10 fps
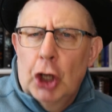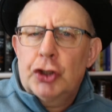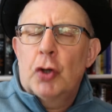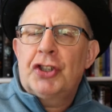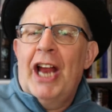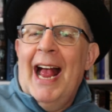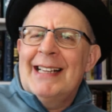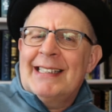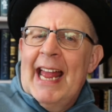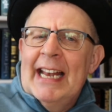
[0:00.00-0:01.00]
So she
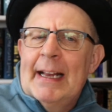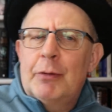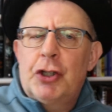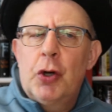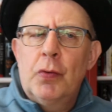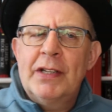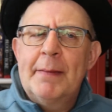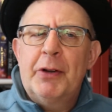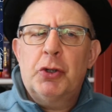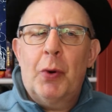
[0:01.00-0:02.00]
has to end up
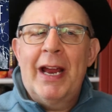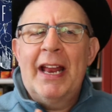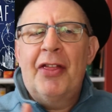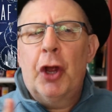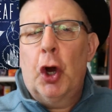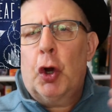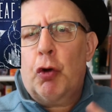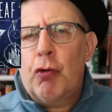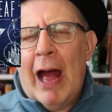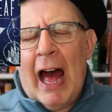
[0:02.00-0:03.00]
choosing between her
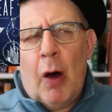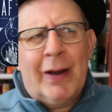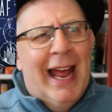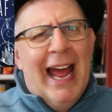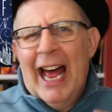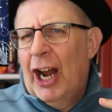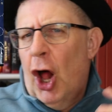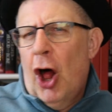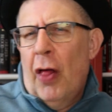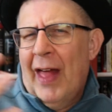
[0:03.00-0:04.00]
crown and
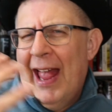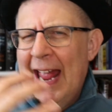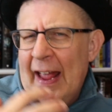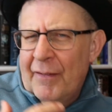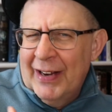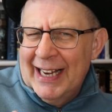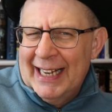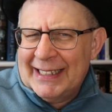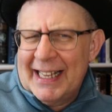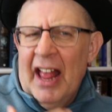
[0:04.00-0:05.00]
all the
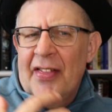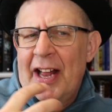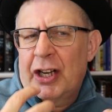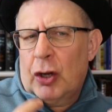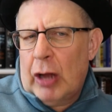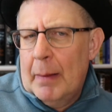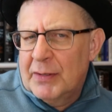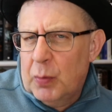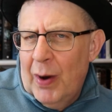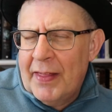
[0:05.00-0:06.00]
heaviness that
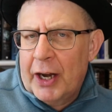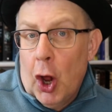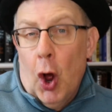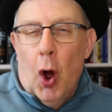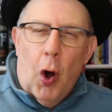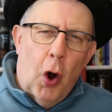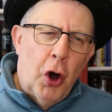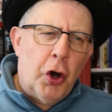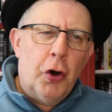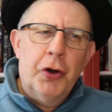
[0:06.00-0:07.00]
comes with it,
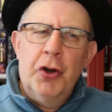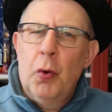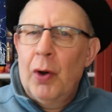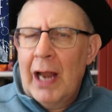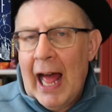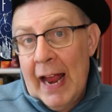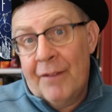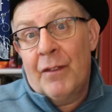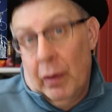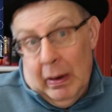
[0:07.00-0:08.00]
or her new
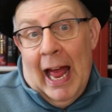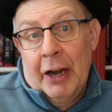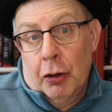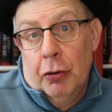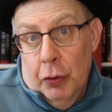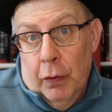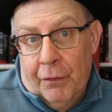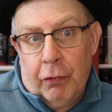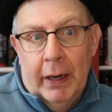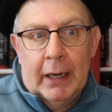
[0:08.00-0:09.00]
life and her new
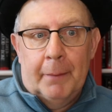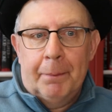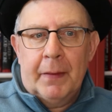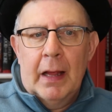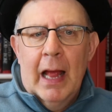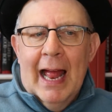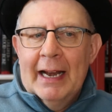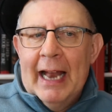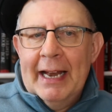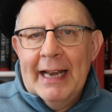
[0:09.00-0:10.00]
freedom.
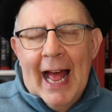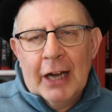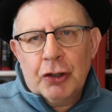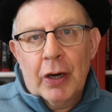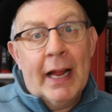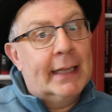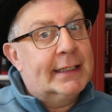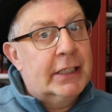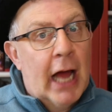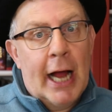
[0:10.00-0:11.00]
And naturally,
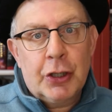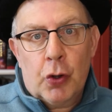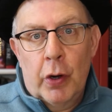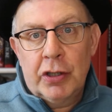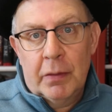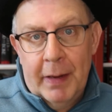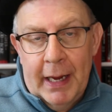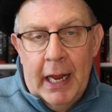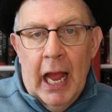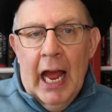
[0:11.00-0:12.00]
it's not going to
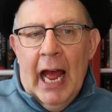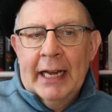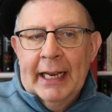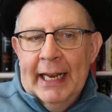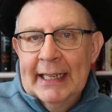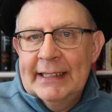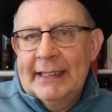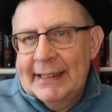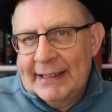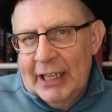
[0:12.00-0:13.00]
be an easy
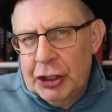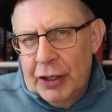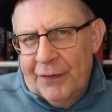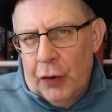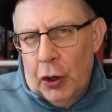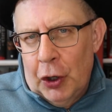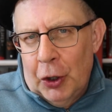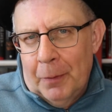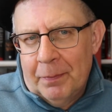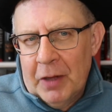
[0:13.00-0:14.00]
decision for
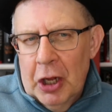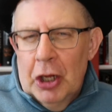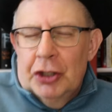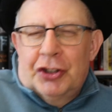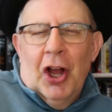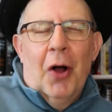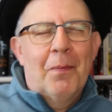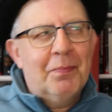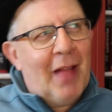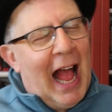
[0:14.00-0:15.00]
her.
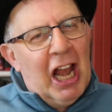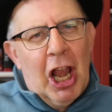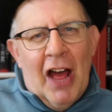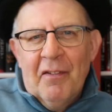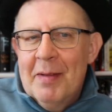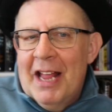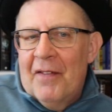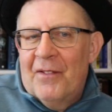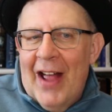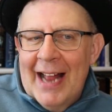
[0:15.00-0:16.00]
So, I love me a
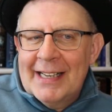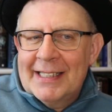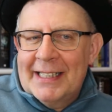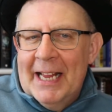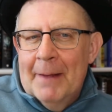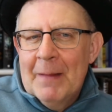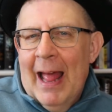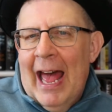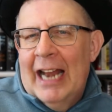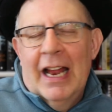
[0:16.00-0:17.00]
fantasy,
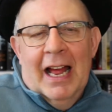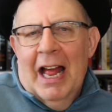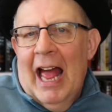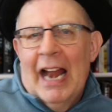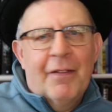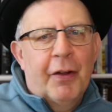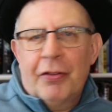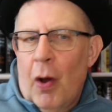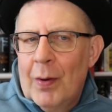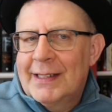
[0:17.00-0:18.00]
and if you
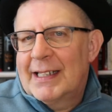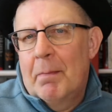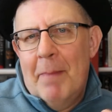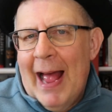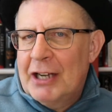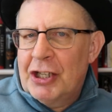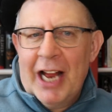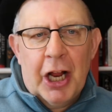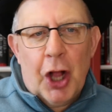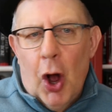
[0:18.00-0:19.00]
throw in some magic
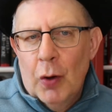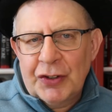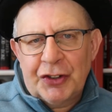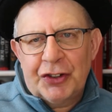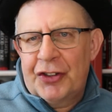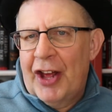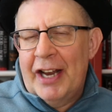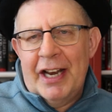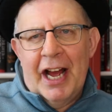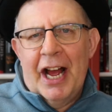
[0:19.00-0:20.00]
and ghosts,
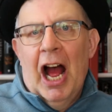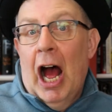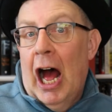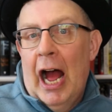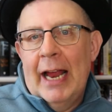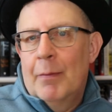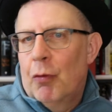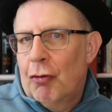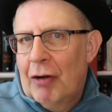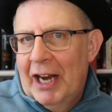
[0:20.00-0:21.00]
then I
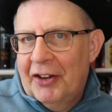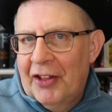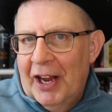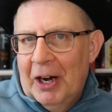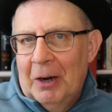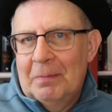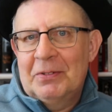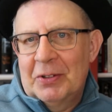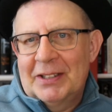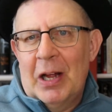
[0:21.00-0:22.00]
am right there.
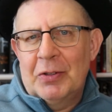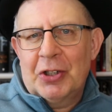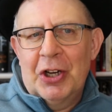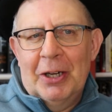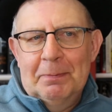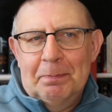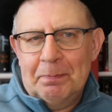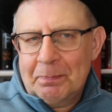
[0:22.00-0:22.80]
So, sounds good.